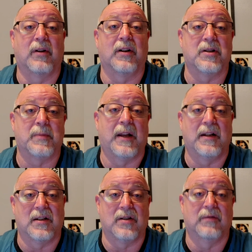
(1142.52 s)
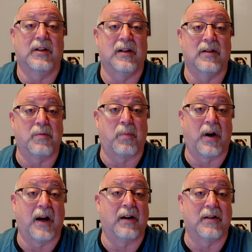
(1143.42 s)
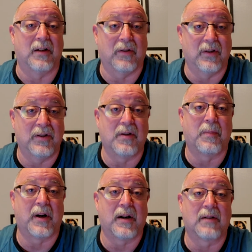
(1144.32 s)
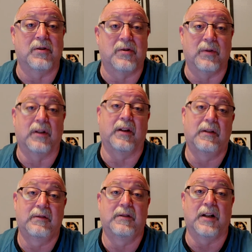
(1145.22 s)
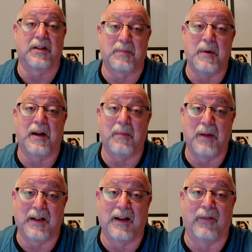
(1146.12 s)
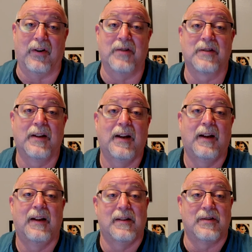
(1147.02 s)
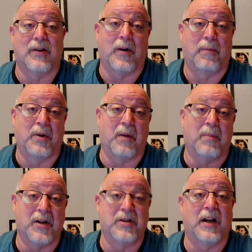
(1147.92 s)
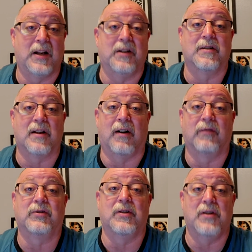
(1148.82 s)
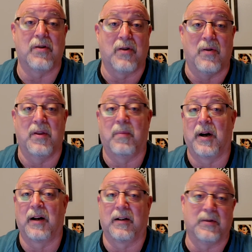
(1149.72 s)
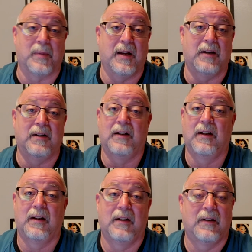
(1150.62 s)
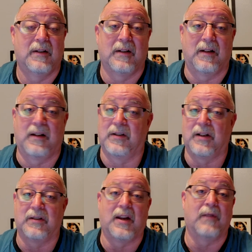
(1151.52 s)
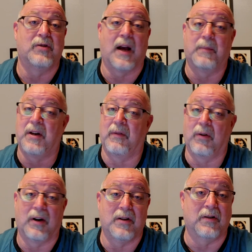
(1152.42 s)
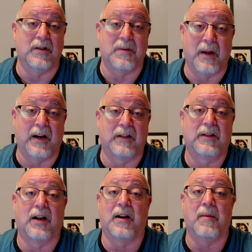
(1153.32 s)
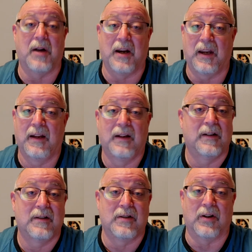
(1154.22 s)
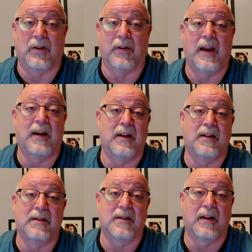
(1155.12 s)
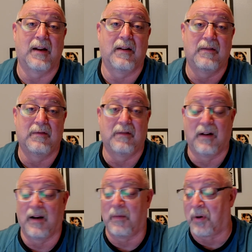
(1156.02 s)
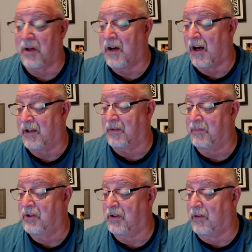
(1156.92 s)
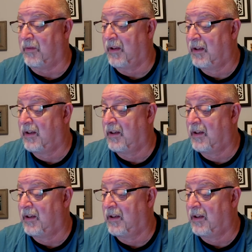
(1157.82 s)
were going to spend in souvenirs prior to going to the park, which really does make a big difference. So put a budget on yourself so you don't go in the park and spend, because there's gift shops everywhere. You could spend a ton of money. So that is pretty awesome. So